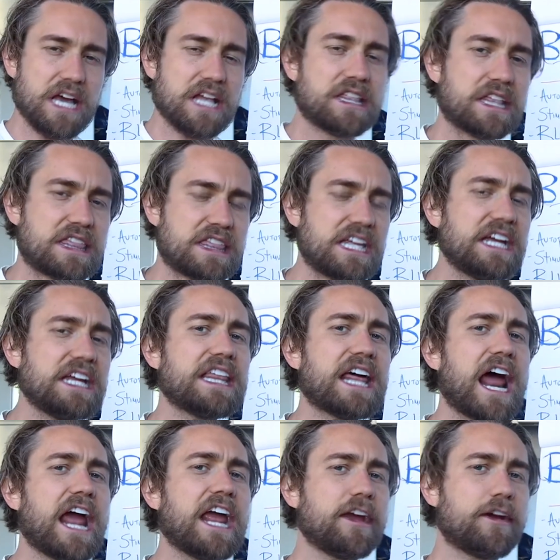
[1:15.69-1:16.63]
The thing
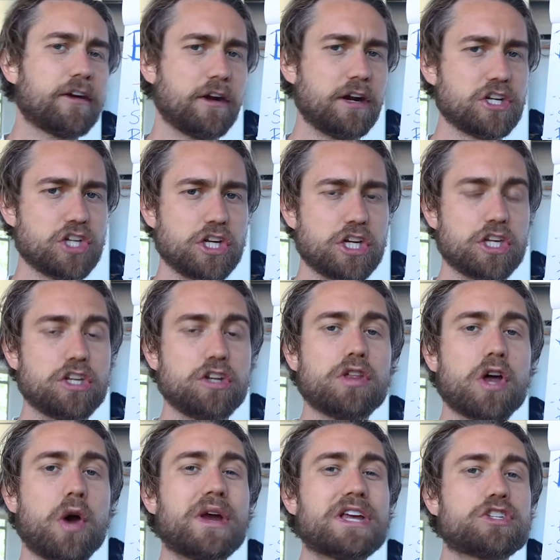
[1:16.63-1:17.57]
that I encourage you to
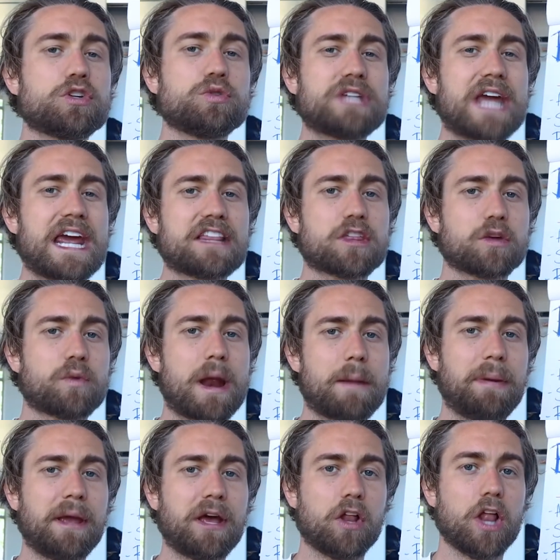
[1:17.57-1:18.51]
do, though, is to take the
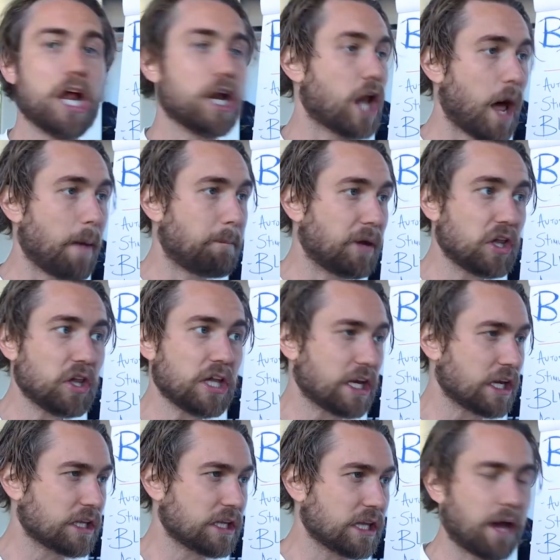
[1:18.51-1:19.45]
red pill. Not
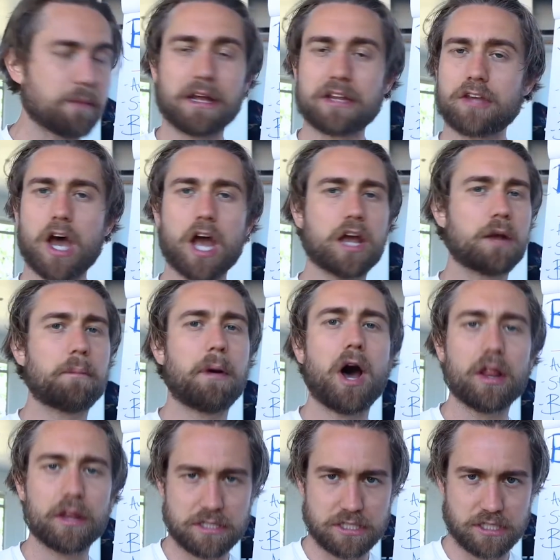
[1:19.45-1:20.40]
politically, I'm not talking
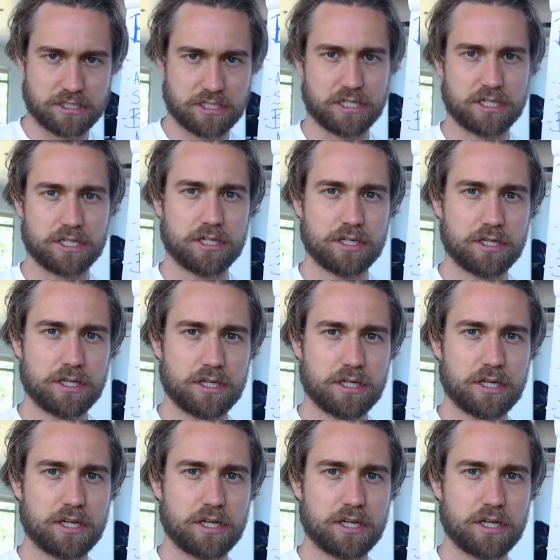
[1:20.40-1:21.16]
politics here.